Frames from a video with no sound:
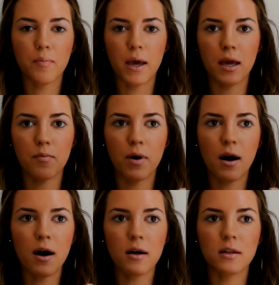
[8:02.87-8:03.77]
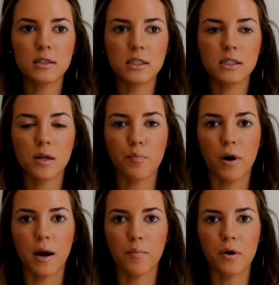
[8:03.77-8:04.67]
paint pot. This is a
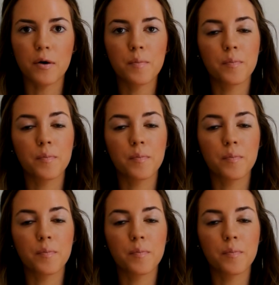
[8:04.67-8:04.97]
primer.